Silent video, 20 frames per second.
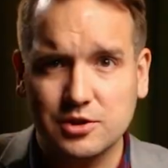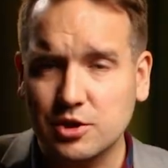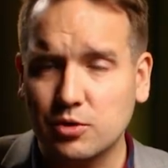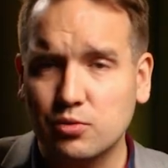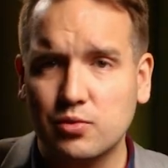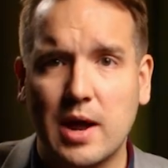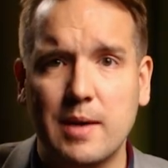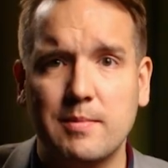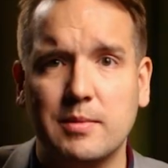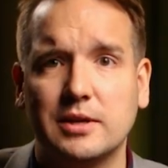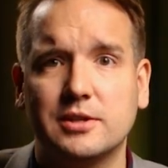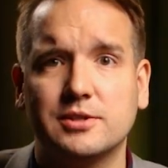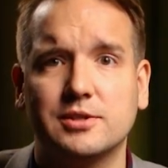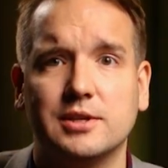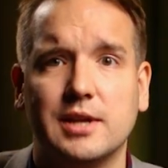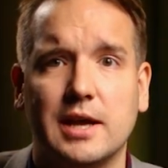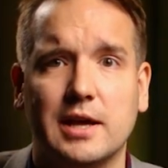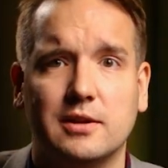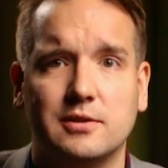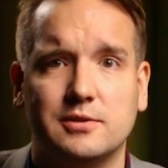ceramics
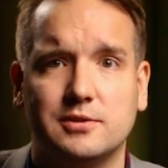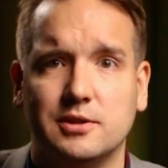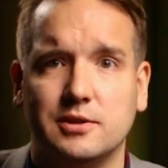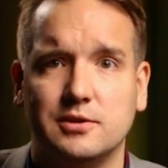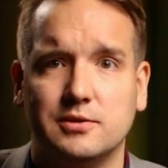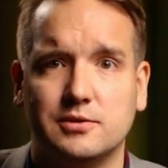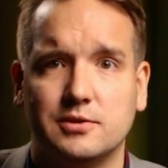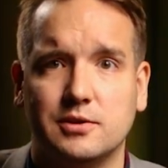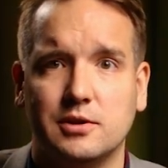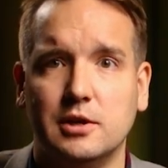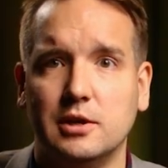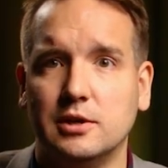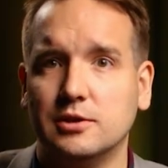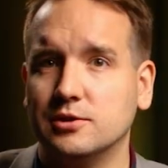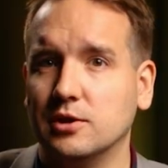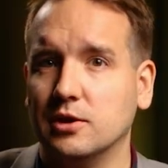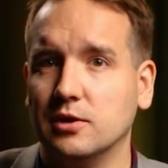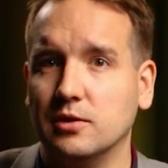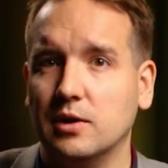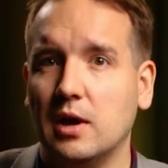analyses,
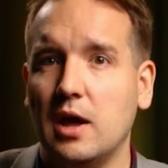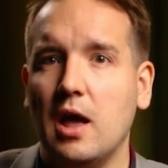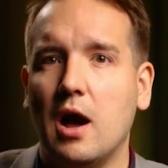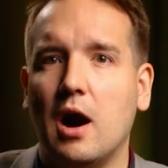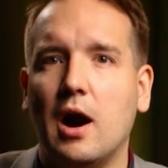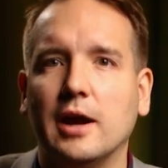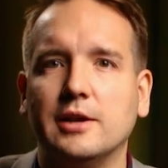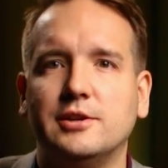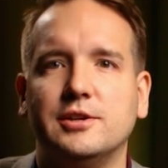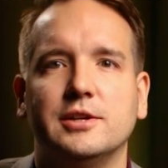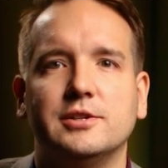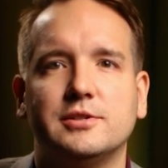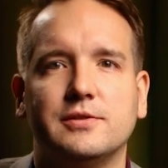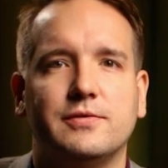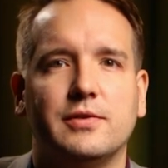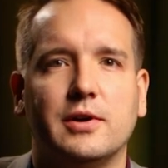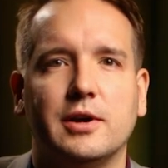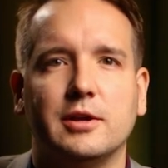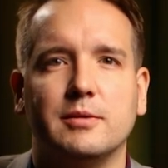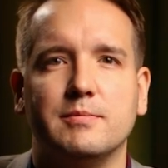so
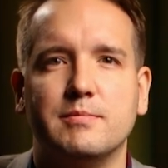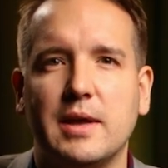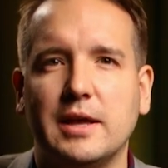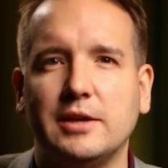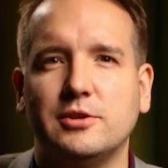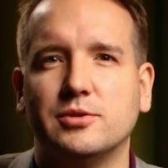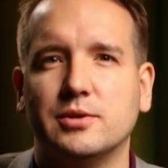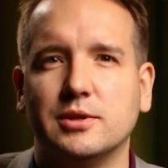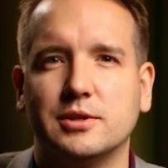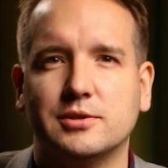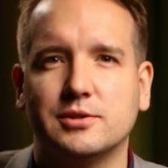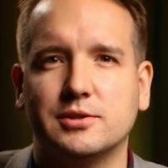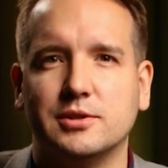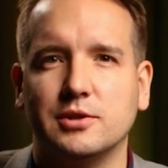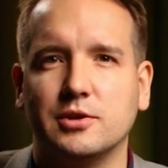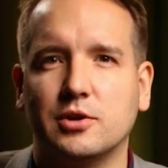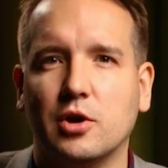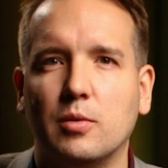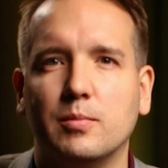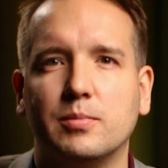identifying matrix
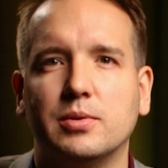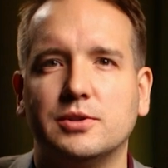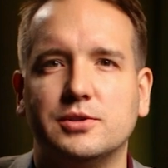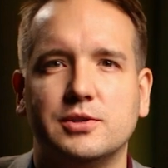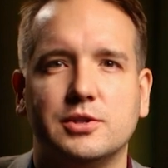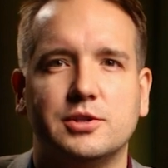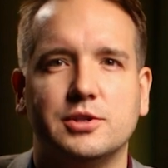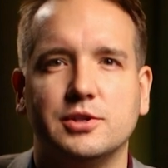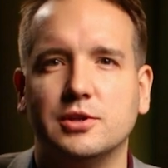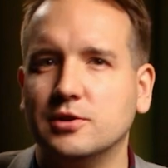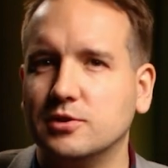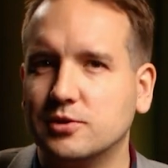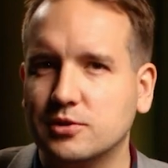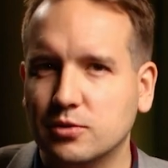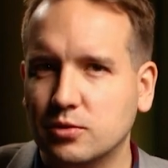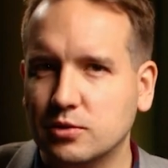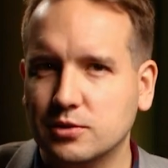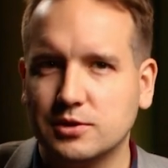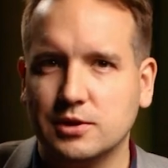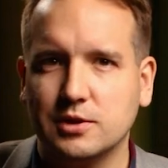and composition and
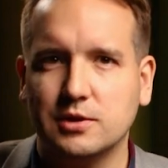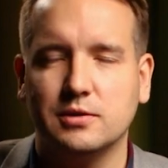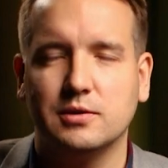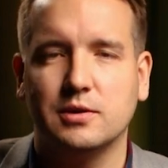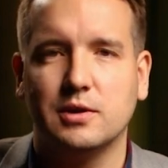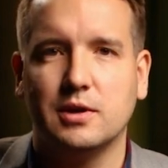sourcing,